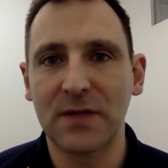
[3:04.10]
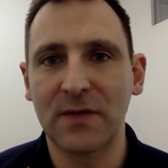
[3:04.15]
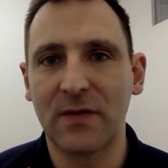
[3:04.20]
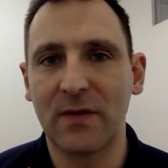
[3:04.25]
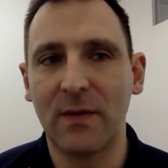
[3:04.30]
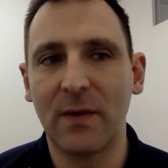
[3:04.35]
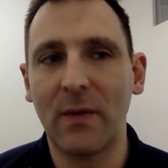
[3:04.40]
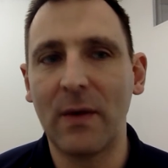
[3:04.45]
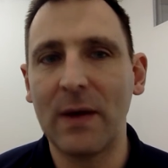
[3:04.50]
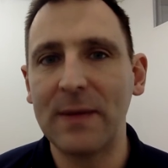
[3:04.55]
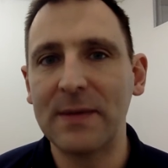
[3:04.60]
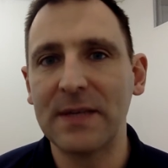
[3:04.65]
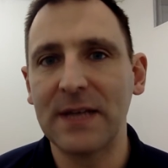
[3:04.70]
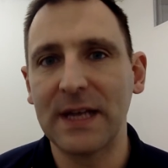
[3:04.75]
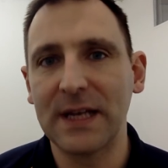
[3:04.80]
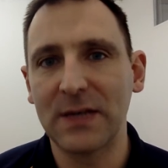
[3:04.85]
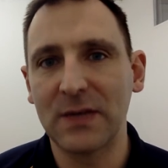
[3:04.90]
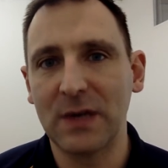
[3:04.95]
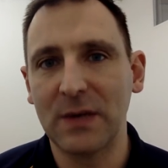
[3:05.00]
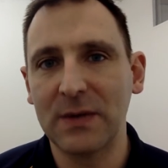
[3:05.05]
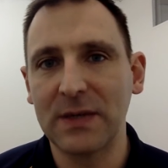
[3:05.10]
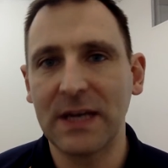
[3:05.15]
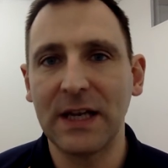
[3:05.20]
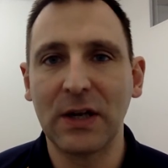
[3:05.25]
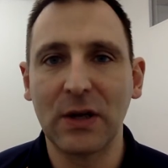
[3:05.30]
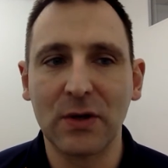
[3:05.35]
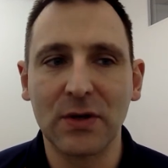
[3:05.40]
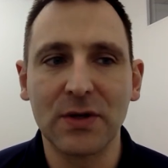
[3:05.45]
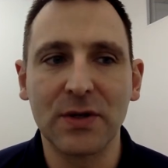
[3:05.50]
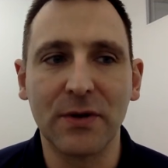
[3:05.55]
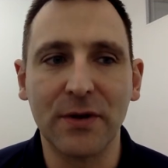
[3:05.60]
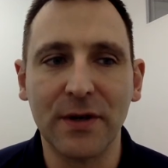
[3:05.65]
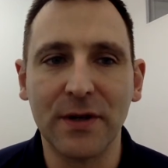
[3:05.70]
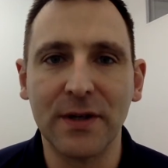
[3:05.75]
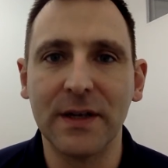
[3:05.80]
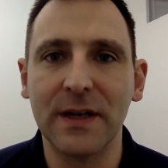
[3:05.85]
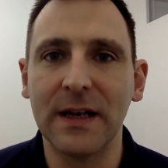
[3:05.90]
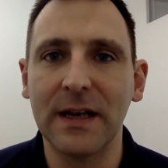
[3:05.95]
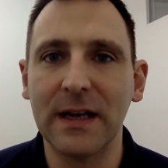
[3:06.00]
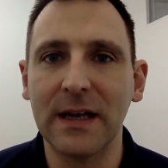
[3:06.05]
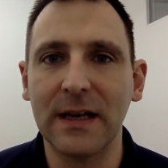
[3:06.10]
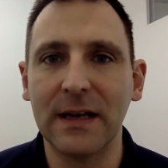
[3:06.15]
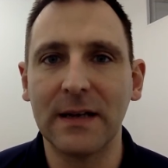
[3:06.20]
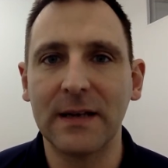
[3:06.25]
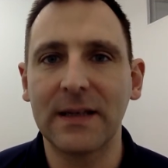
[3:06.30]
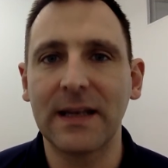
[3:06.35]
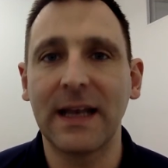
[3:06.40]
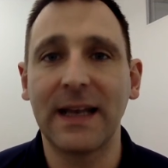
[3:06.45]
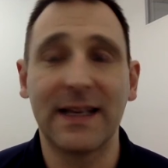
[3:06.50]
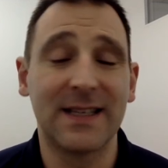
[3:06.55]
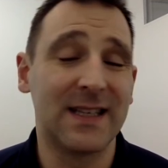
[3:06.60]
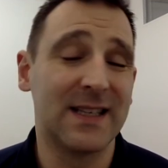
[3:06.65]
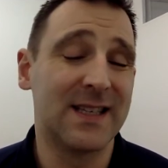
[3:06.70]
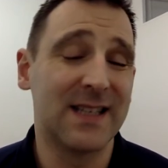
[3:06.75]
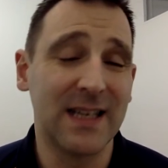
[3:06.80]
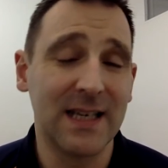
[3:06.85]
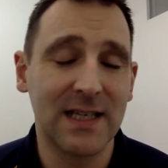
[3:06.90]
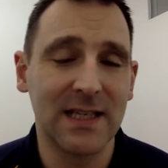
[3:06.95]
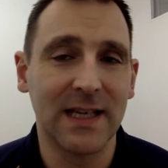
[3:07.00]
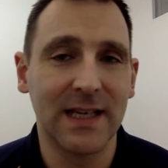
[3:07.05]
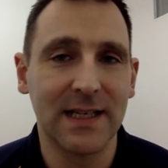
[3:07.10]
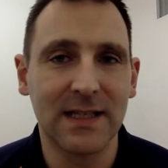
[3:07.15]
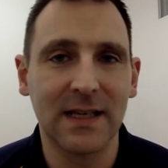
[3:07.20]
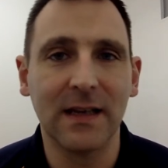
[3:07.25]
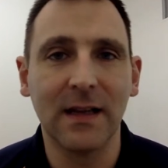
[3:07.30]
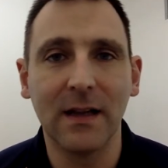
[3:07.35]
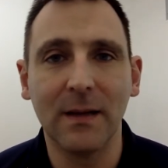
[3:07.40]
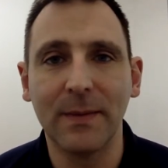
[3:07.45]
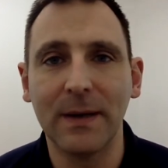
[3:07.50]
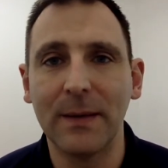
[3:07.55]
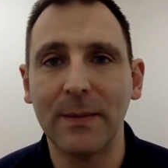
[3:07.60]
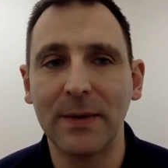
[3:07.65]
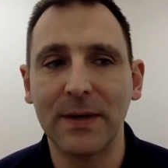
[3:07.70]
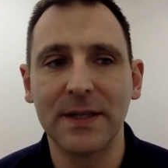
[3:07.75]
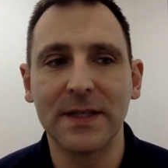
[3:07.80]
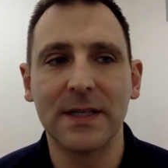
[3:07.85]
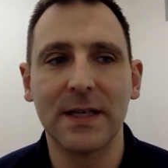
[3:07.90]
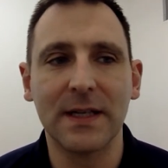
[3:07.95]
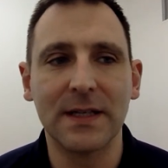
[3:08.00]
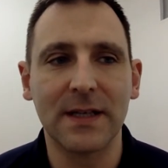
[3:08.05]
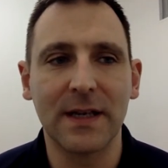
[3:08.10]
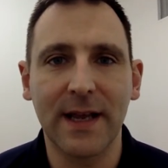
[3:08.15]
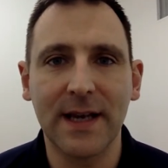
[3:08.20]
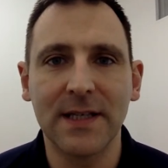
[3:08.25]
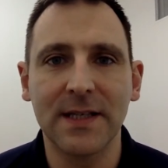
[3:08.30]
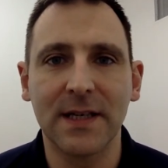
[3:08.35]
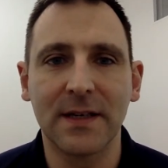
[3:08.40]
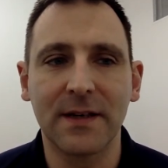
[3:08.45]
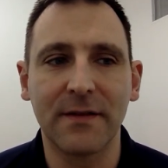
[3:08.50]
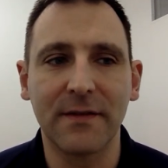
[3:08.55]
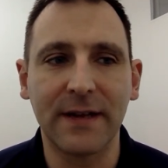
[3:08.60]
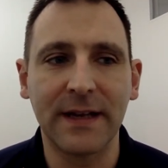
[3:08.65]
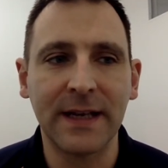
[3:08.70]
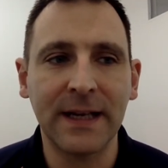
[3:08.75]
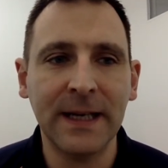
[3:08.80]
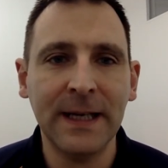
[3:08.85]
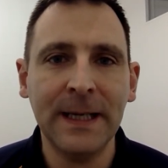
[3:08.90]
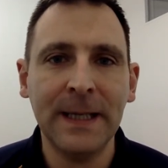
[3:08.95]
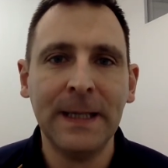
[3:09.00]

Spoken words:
from my website as well, which kind of goes through and kind of sensationalizes it a little bit, but it's a nice thing to read.